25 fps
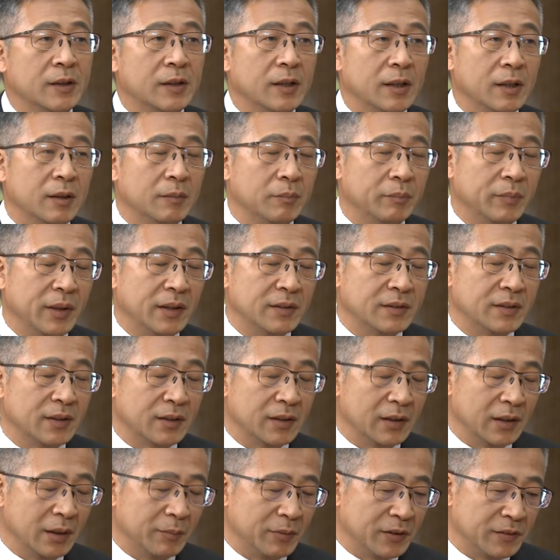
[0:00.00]
and basic
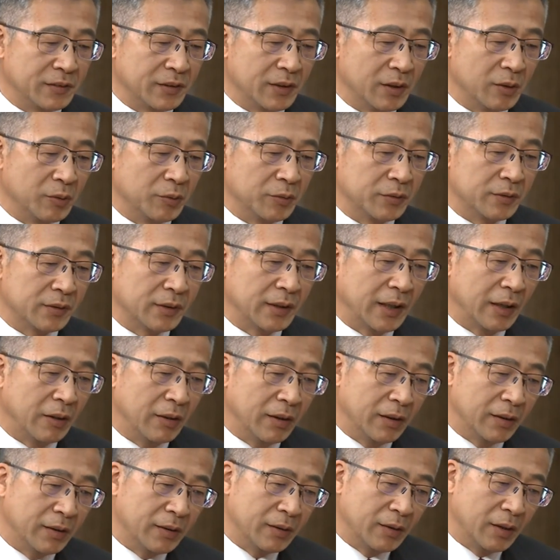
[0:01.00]
labor skills.
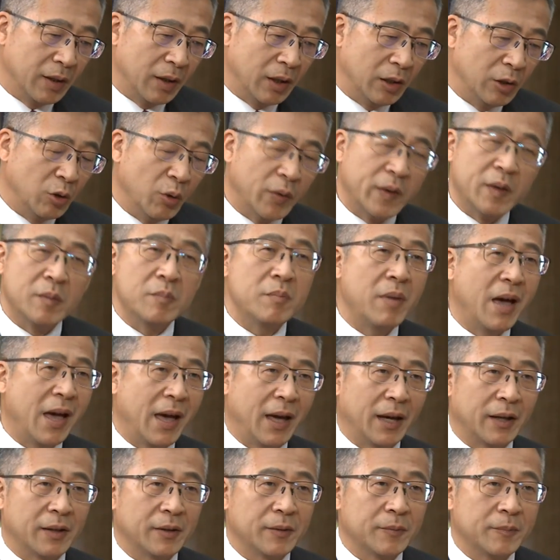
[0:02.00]
Now, looking
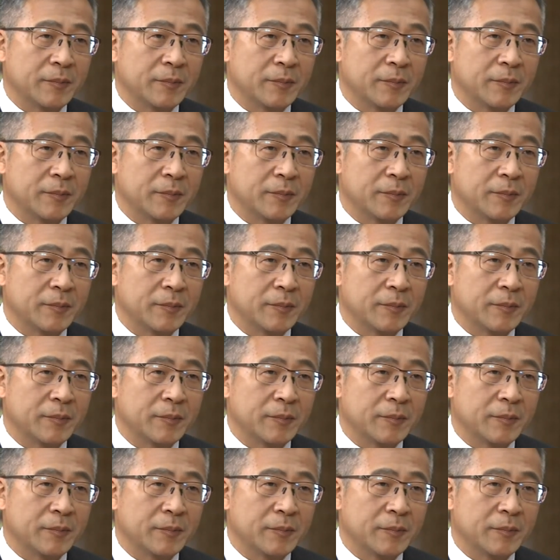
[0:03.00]
back,